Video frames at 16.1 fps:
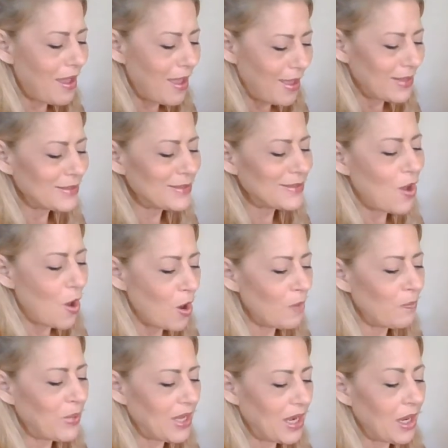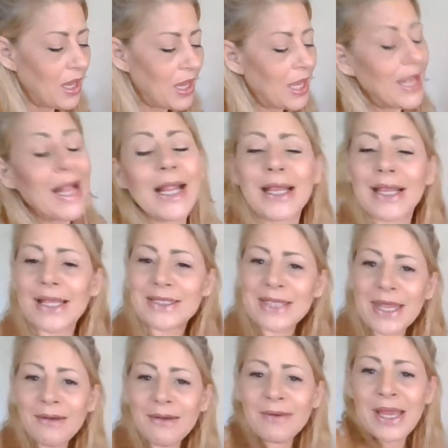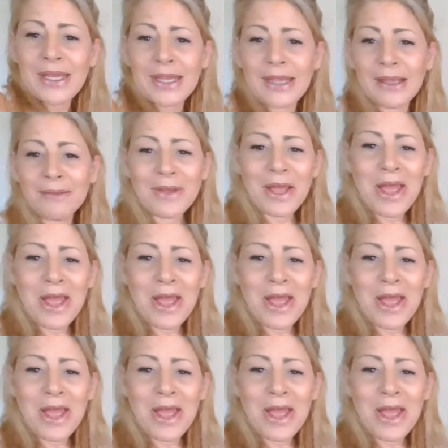S R P. Let's get it right, Kim.